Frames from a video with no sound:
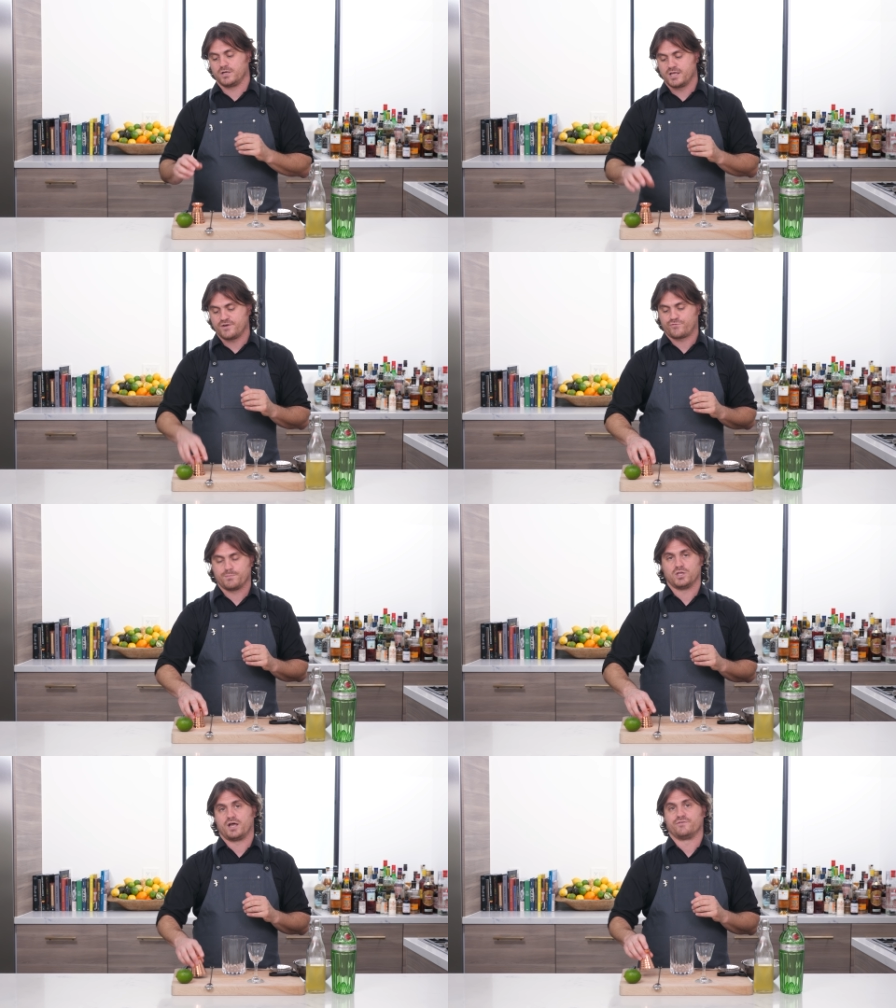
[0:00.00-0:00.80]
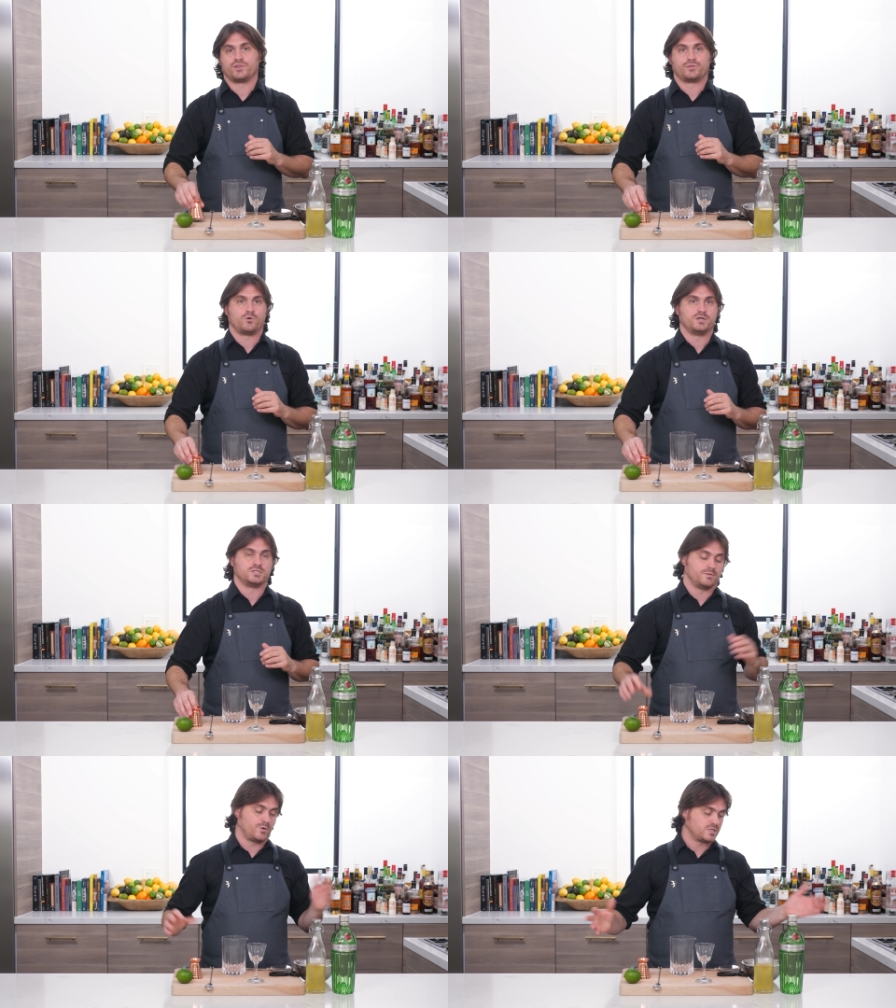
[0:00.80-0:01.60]
it from a lot of
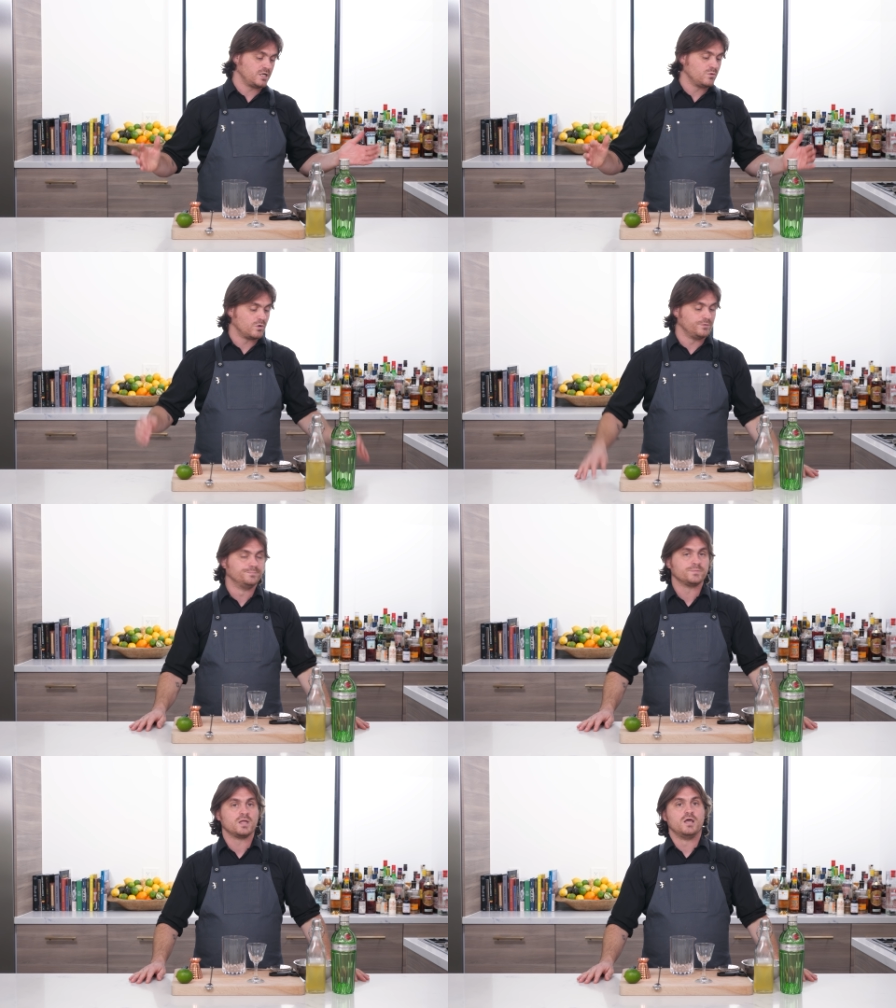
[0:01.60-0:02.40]
authorities in the bartending world.